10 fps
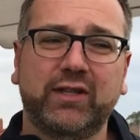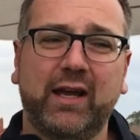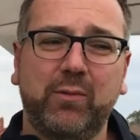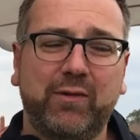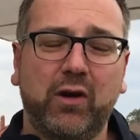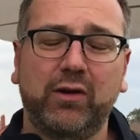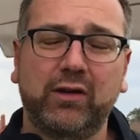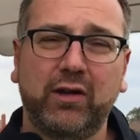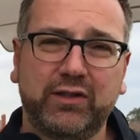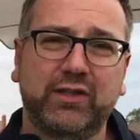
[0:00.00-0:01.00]
Uh, we've got
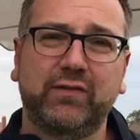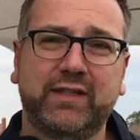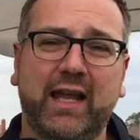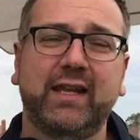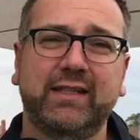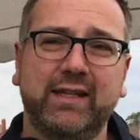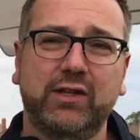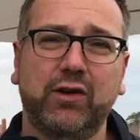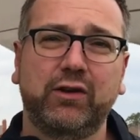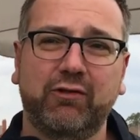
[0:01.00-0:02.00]
lots of talented
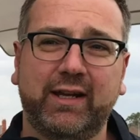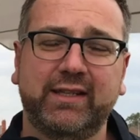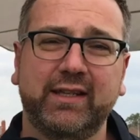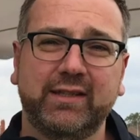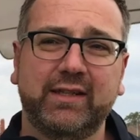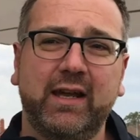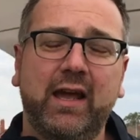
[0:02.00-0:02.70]
young cricketers.